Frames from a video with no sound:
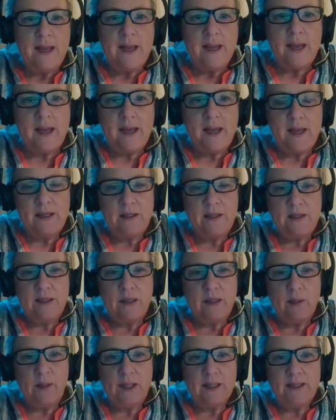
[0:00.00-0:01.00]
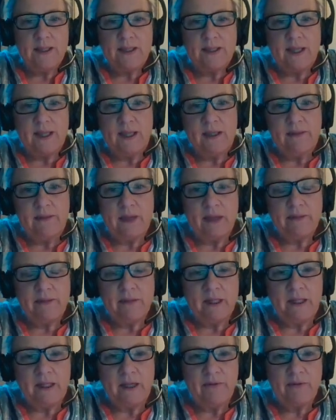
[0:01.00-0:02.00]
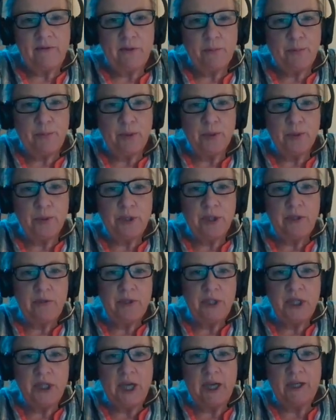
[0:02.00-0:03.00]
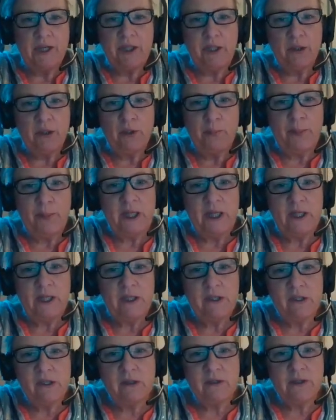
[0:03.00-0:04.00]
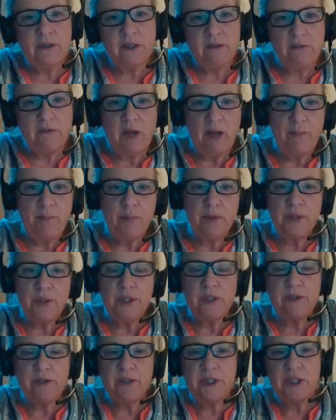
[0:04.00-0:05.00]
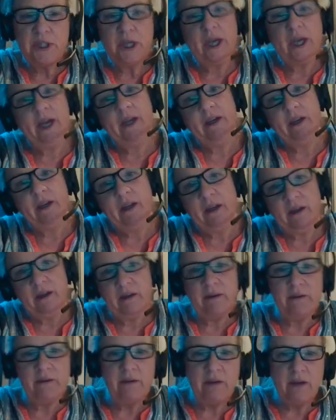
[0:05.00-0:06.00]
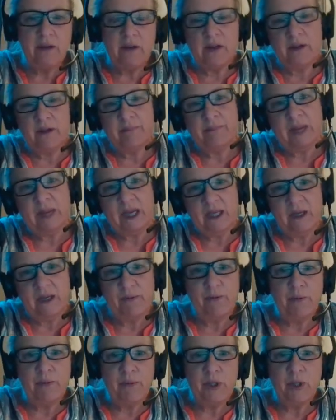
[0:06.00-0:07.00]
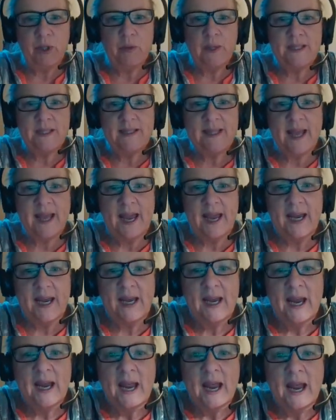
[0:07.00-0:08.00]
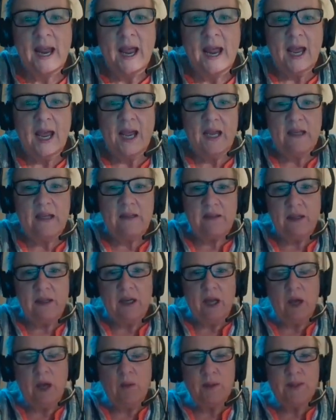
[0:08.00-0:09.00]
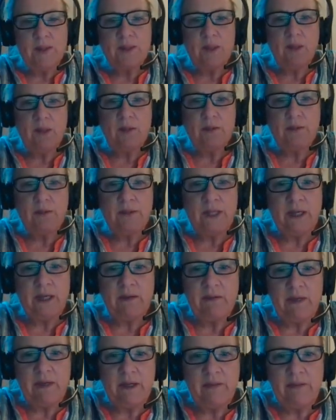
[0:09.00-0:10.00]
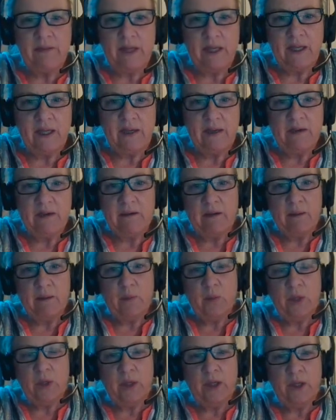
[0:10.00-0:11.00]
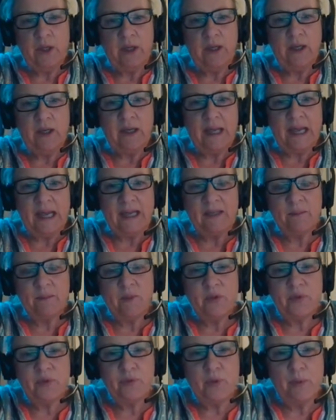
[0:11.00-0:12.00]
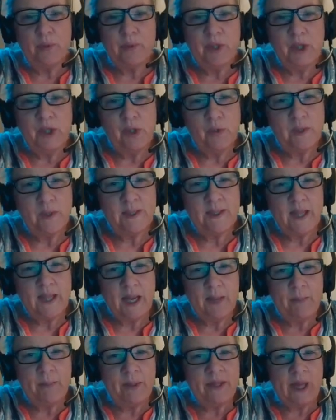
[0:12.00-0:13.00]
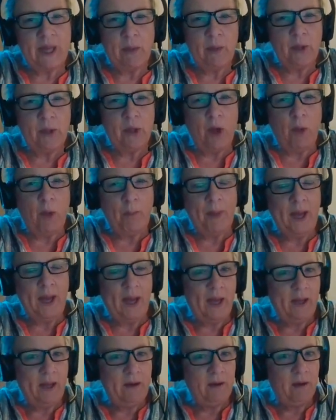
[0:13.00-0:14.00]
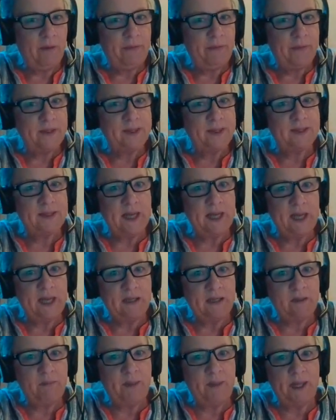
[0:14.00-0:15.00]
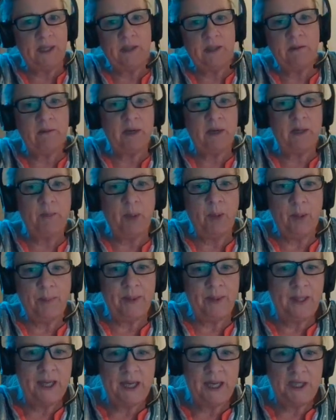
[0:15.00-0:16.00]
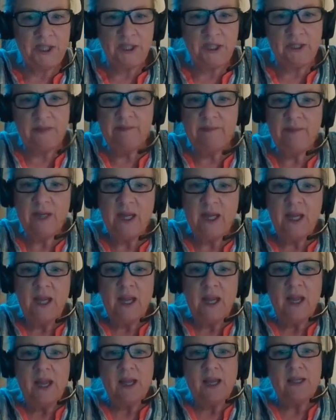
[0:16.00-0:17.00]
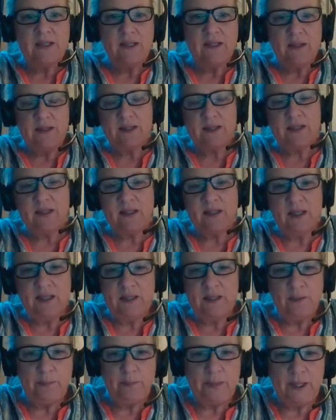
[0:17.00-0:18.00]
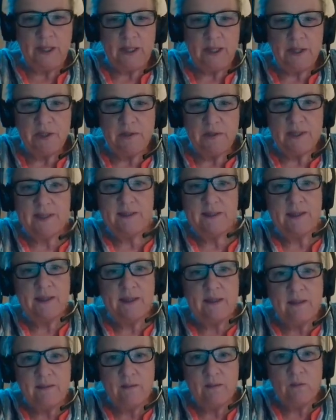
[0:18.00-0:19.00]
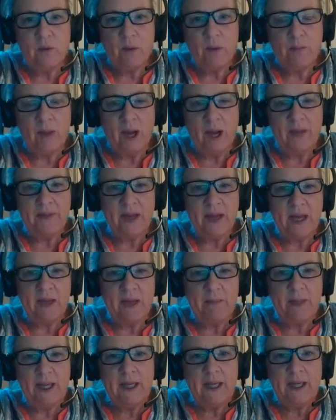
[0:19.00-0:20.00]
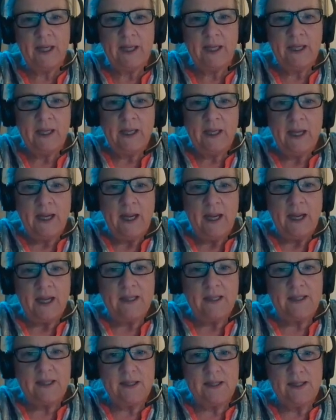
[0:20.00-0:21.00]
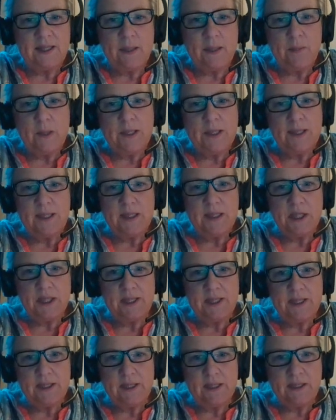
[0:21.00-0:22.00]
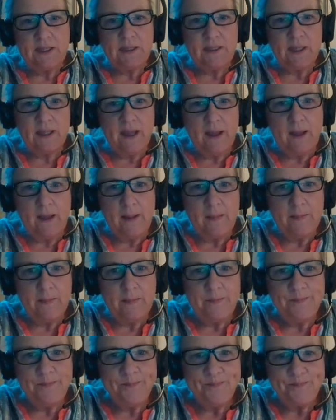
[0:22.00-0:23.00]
And so we can see that the left portion of the chart are European dogs, the right portion of the chart are, are mainly from the USA. And the lower circled area there were animals from the USA, but they were not part of the standard pedigree population. And so this is a little bit interesting. What might they be? And so someone suggested um,